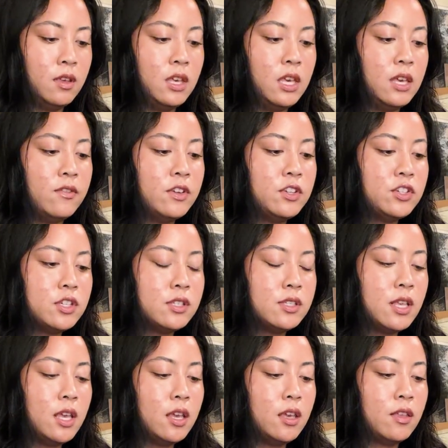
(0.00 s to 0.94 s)
Even just
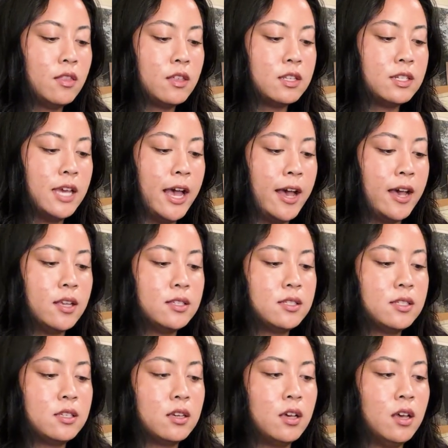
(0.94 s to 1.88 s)
like the
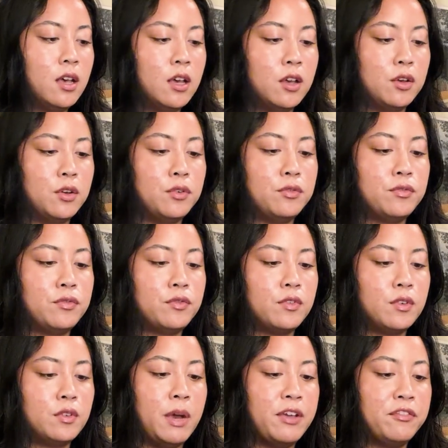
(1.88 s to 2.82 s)
task of
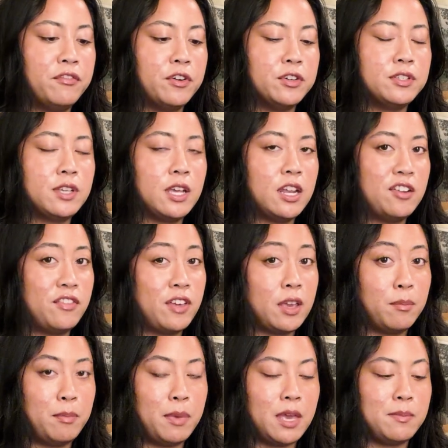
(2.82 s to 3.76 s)
my first kind of
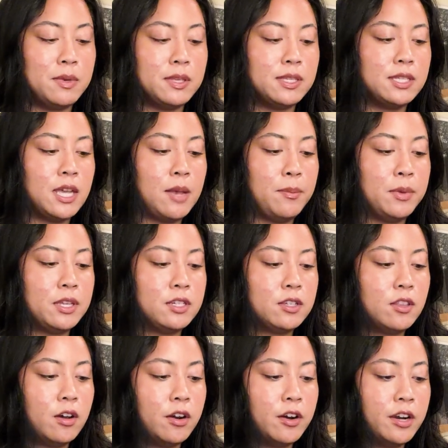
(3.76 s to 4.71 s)
like baby step
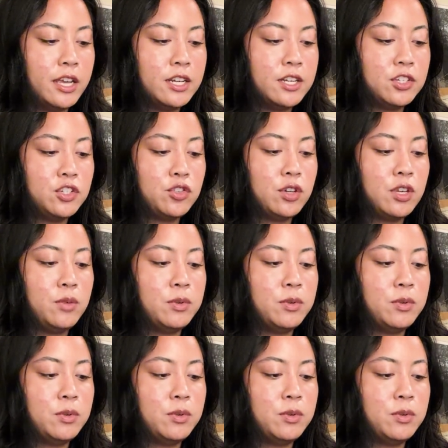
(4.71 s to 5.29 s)
into the art industry,